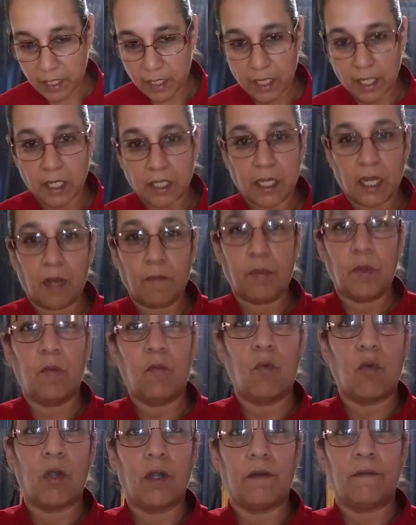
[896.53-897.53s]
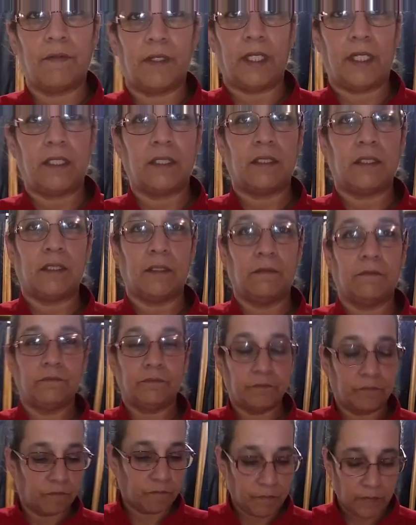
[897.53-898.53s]
a couple more of these,
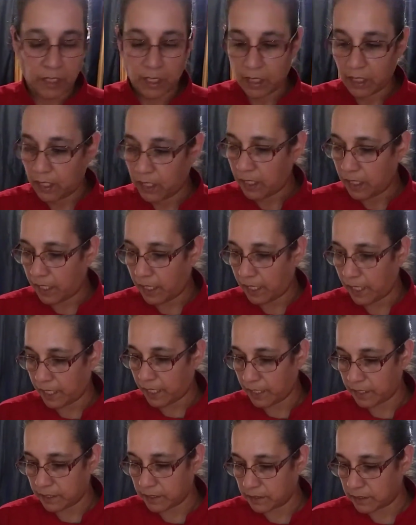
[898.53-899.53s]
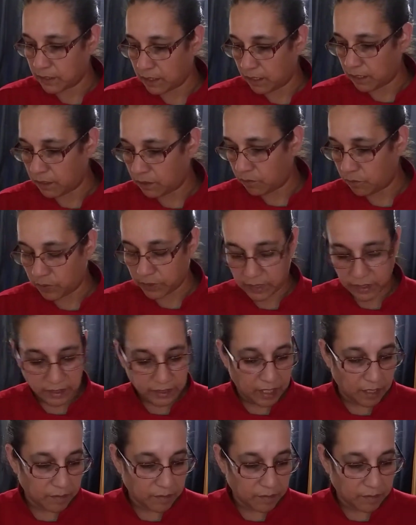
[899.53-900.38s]
and with the same